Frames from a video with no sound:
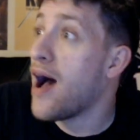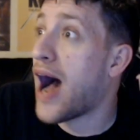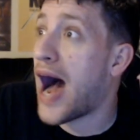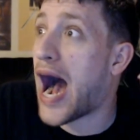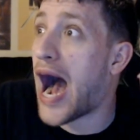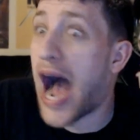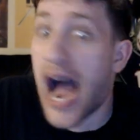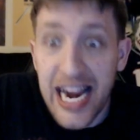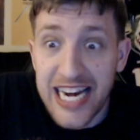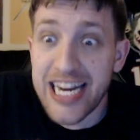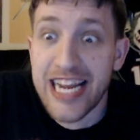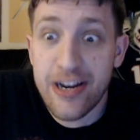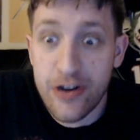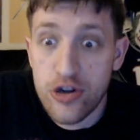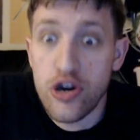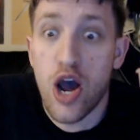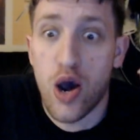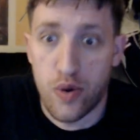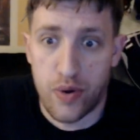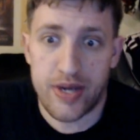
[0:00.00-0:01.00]
I didn't
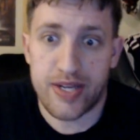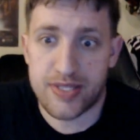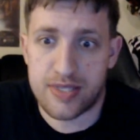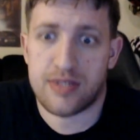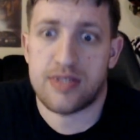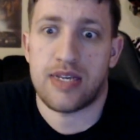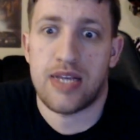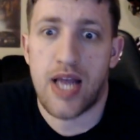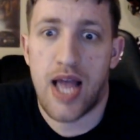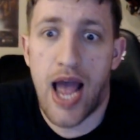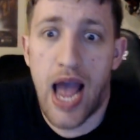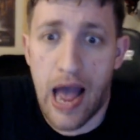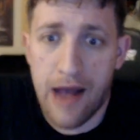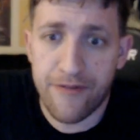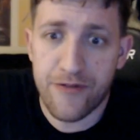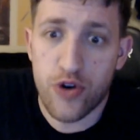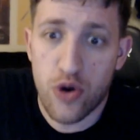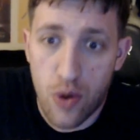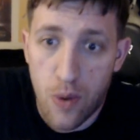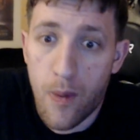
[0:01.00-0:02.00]
notice
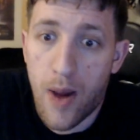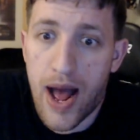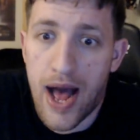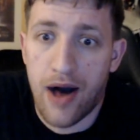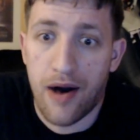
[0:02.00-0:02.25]
after a while.